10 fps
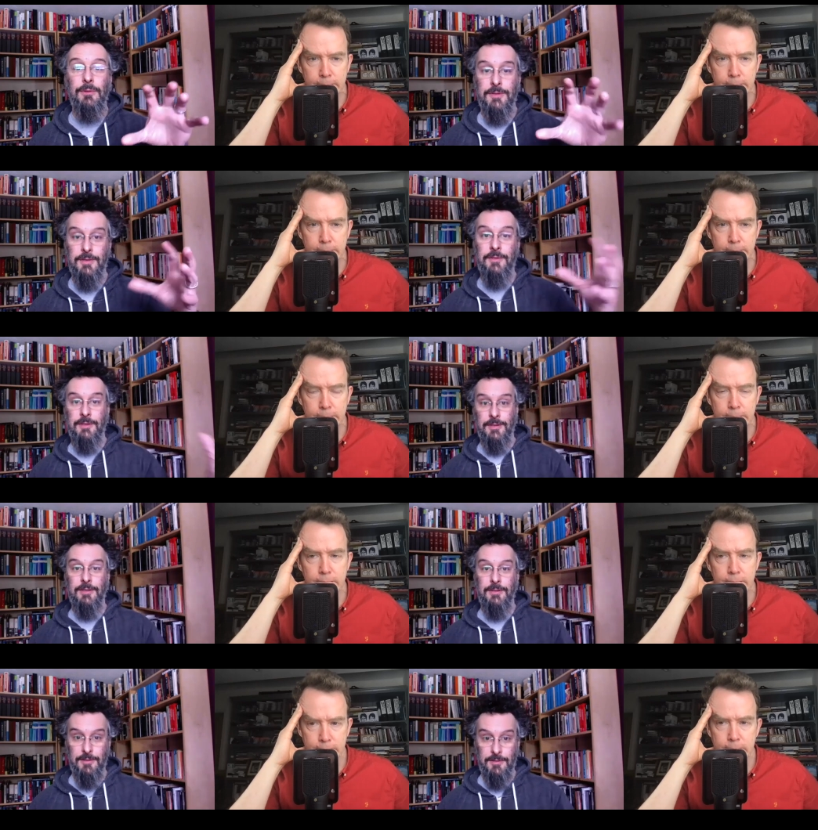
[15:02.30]

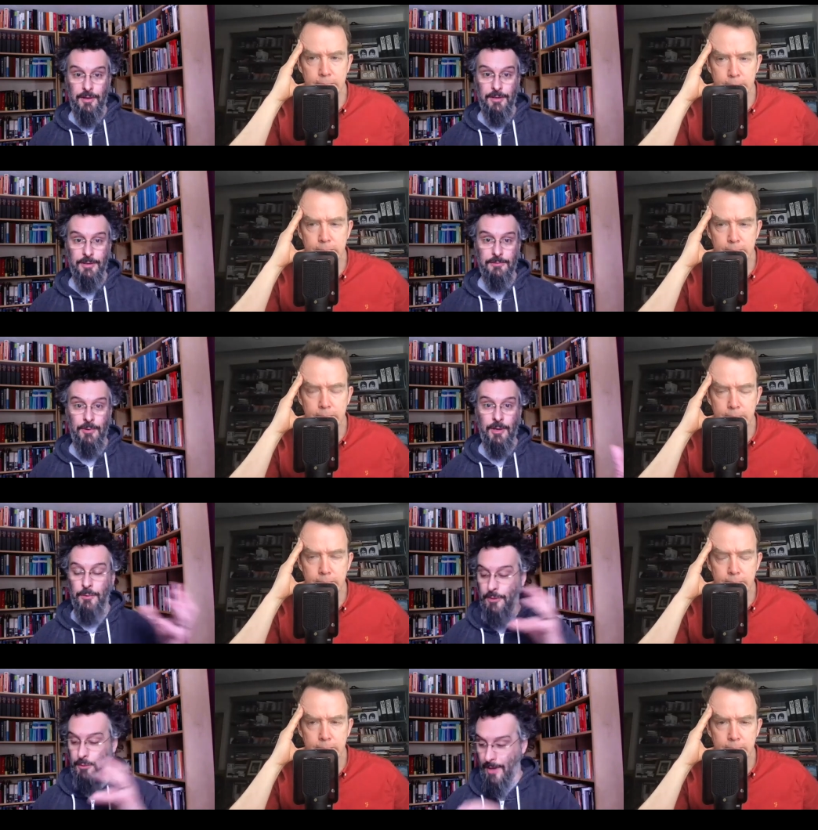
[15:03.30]
Speaker 1: synthesis, let's call it, right?
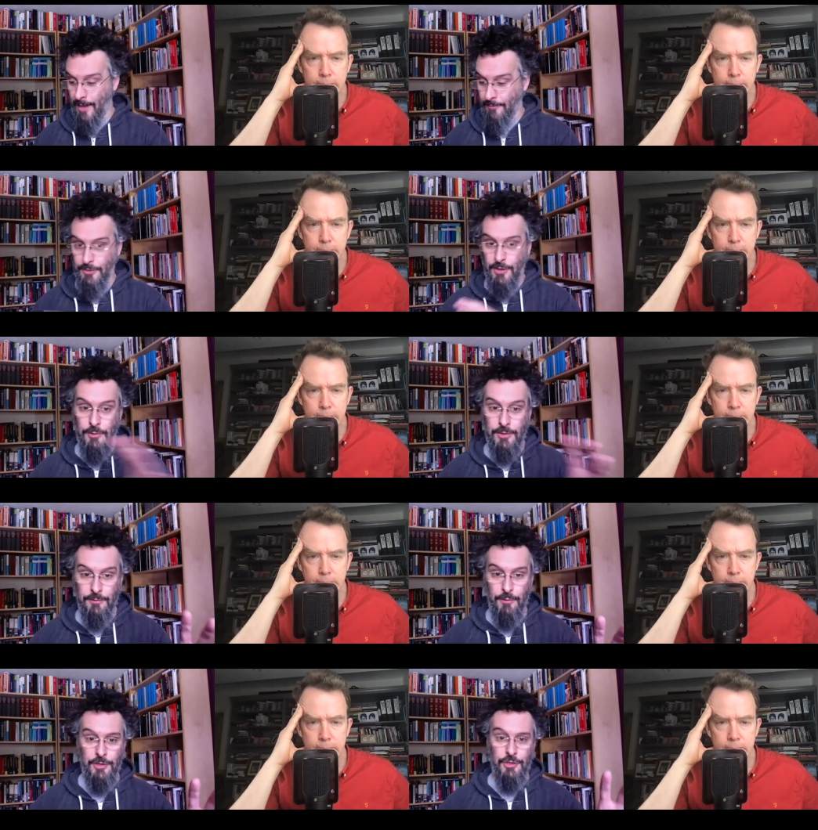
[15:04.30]
When you have no
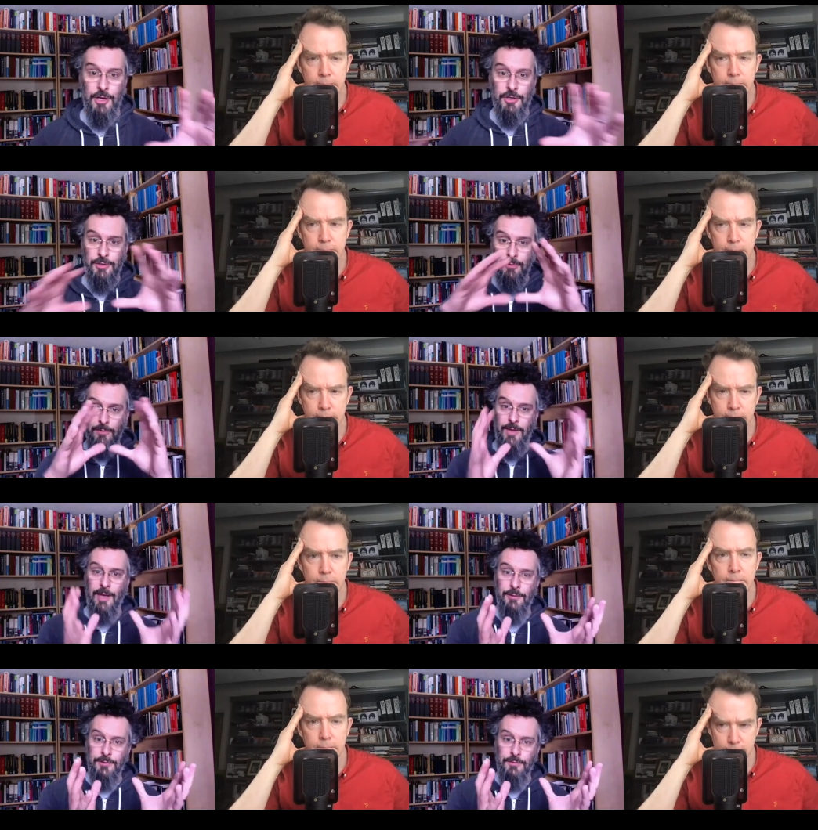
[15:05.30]
differentiation of the
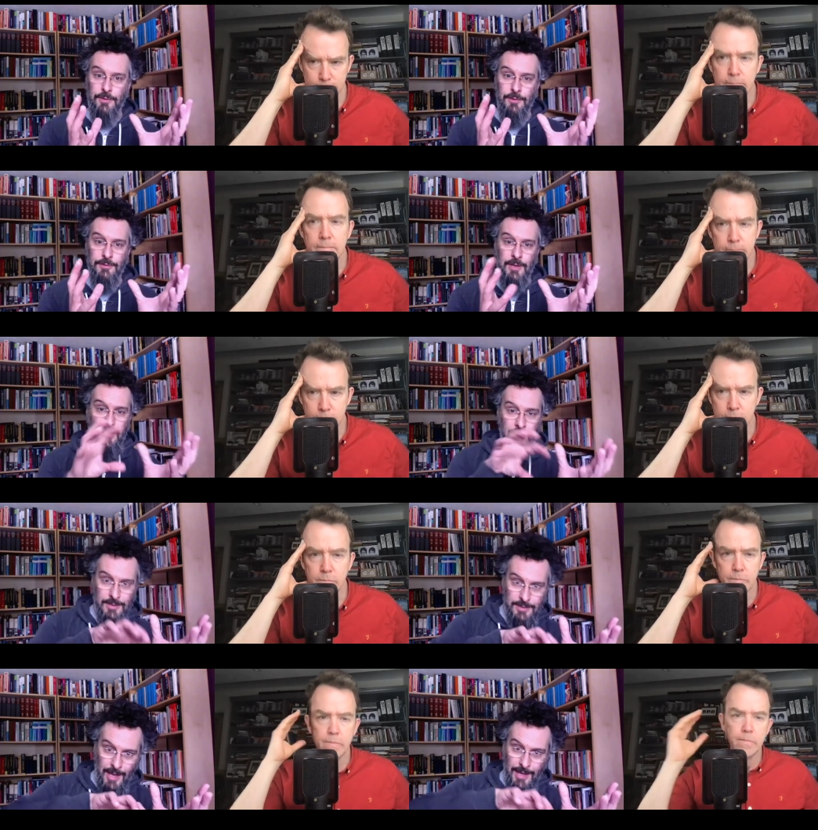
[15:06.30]
value spheres, mm-hmm.
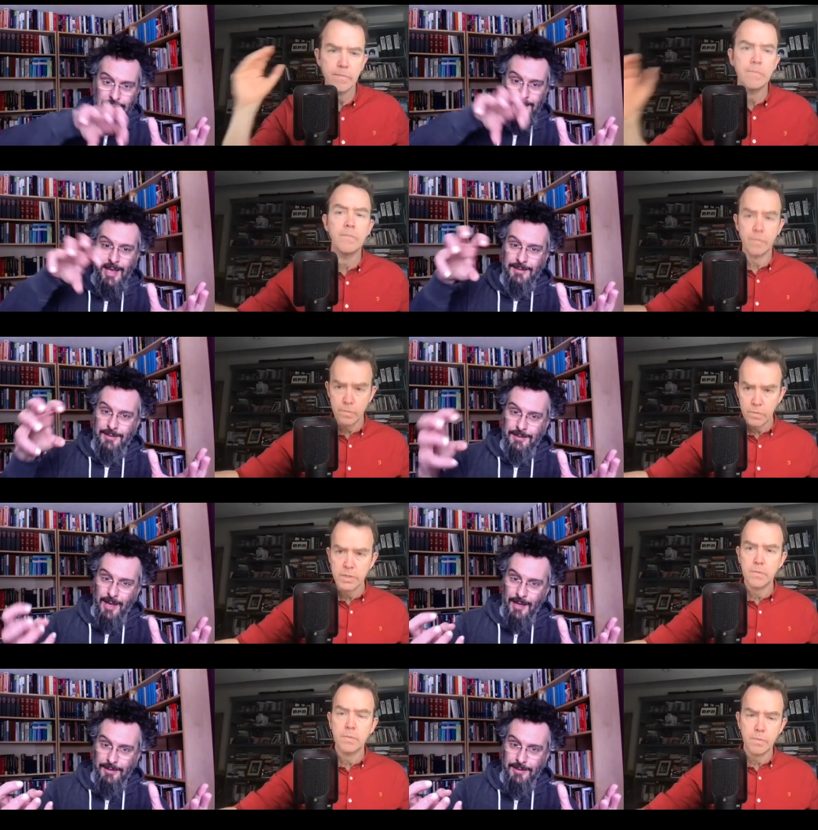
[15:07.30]
science hasn't
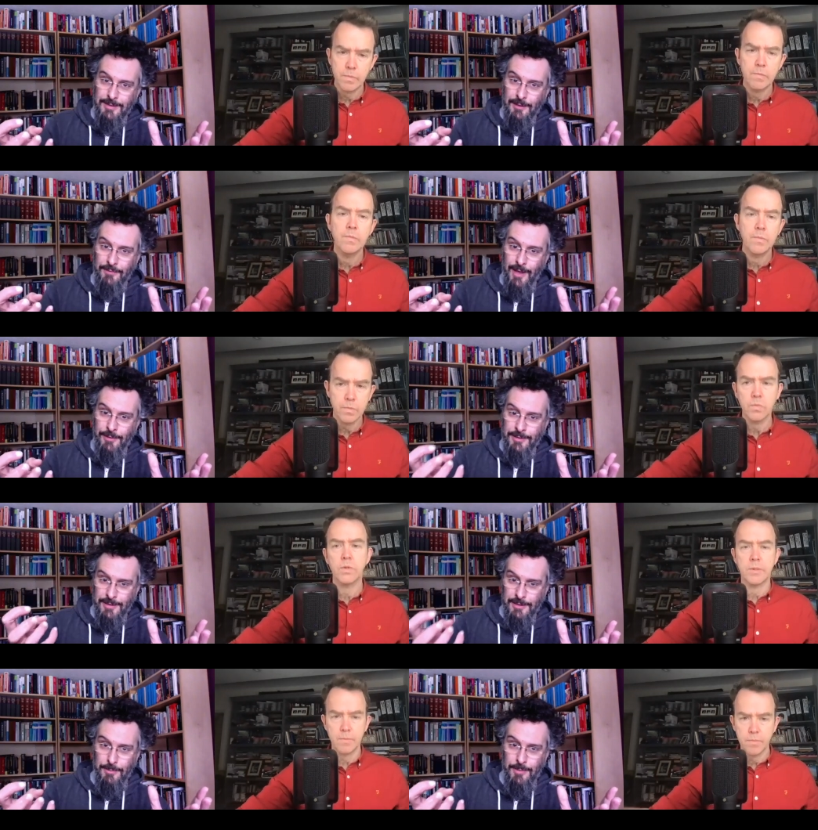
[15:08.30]
gotten itself out as an
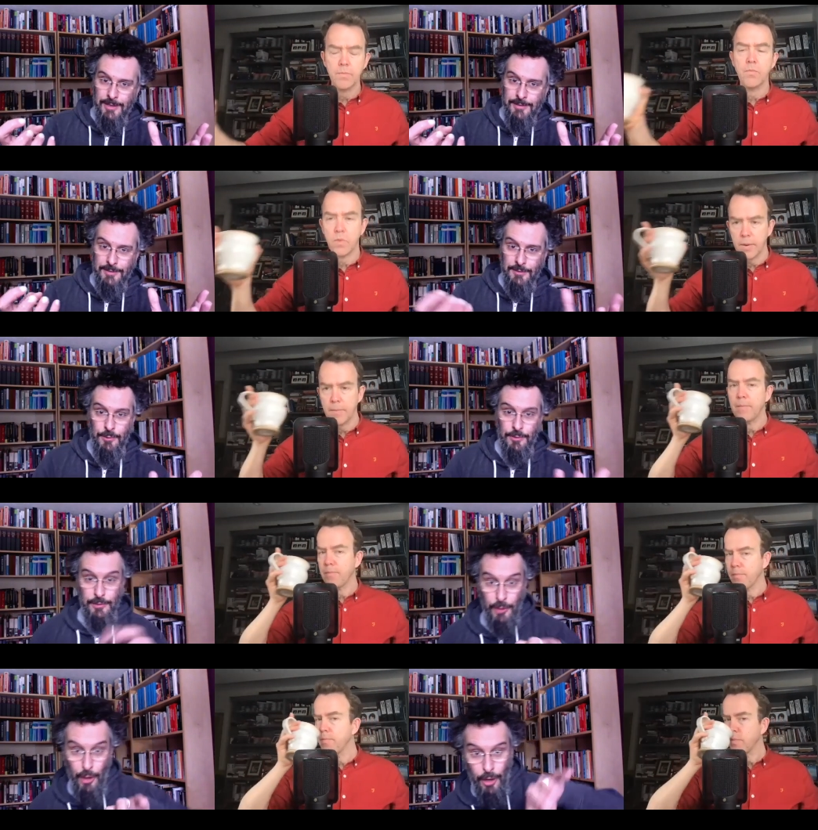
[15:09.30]
independent discourse,
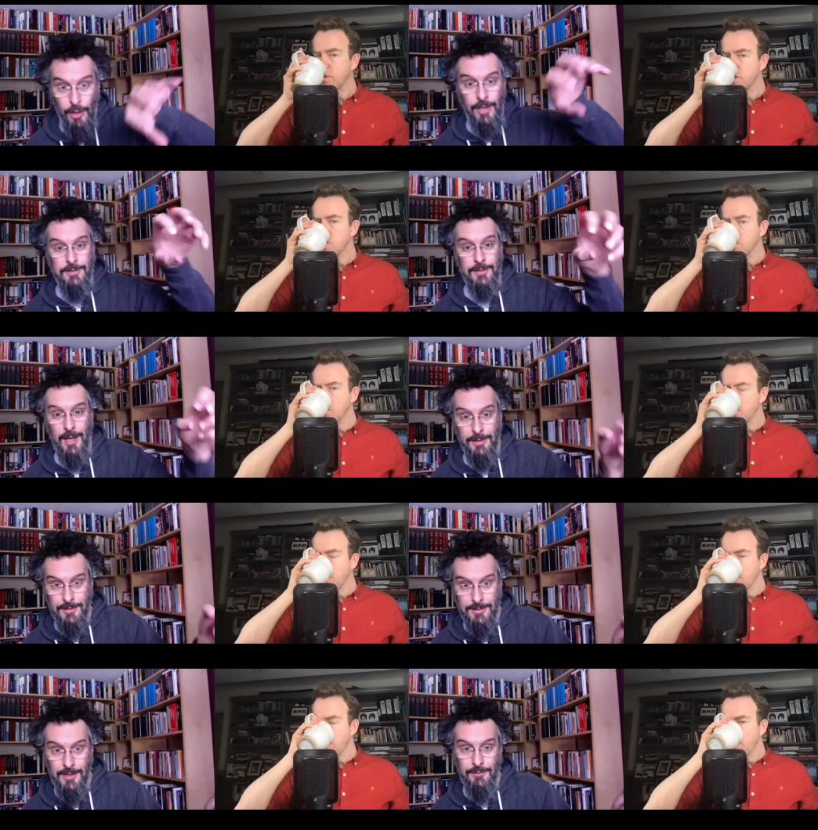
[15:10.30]
law hasn't gotten
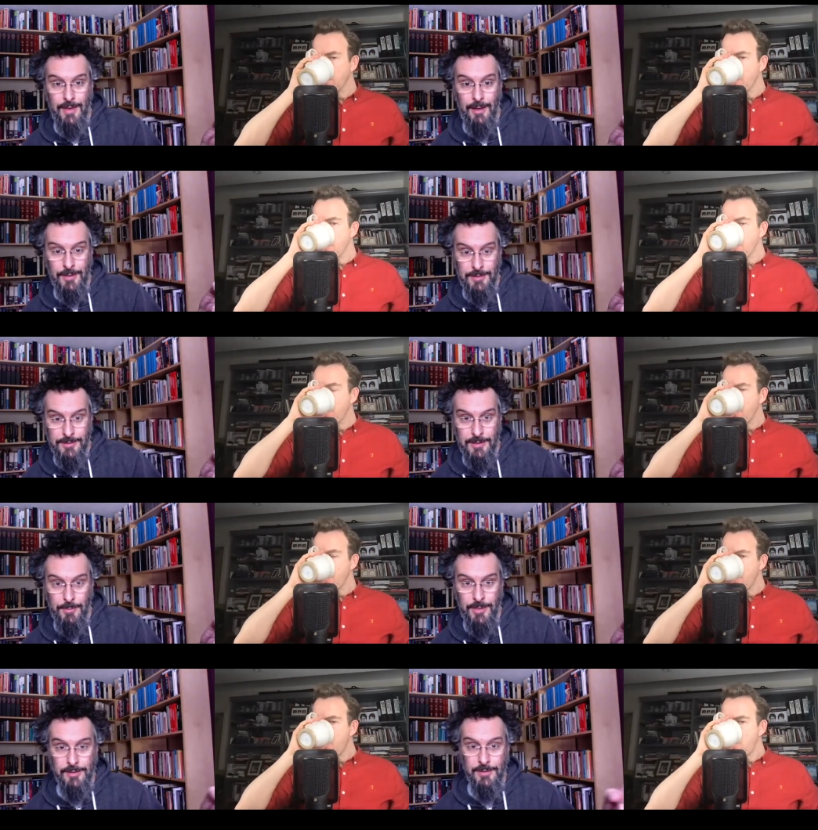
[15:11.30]
itself out as an
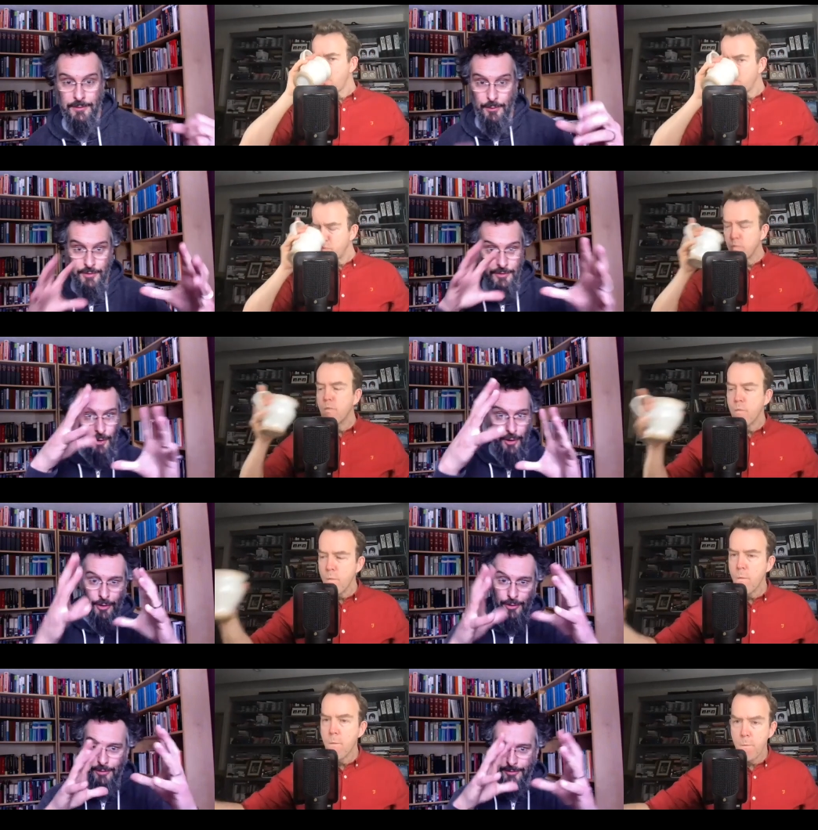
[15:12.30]
independent discourse. It's
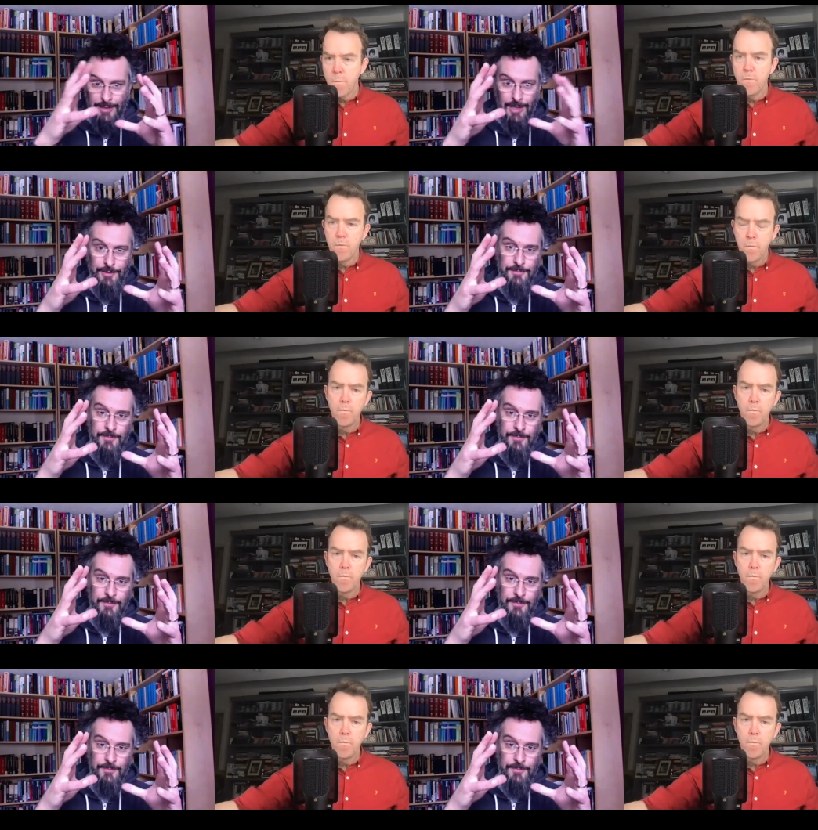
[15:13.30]
all together.